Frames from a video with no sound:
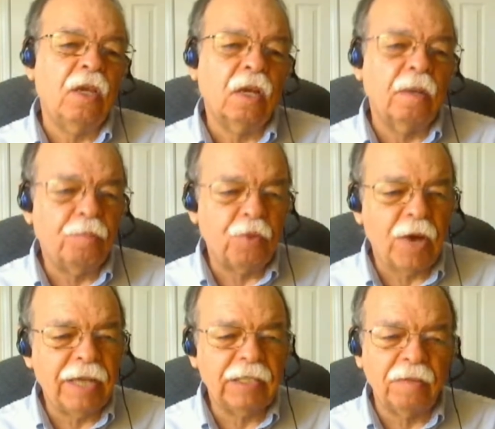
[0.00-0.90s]

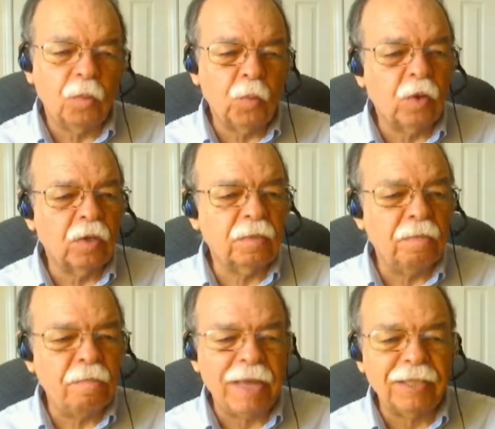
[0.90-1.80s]
comprised of the world's
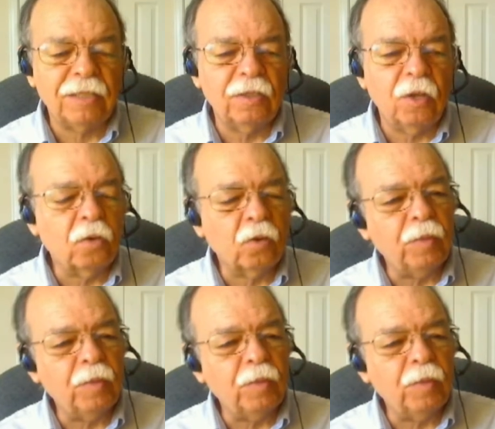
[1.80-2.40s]
best local,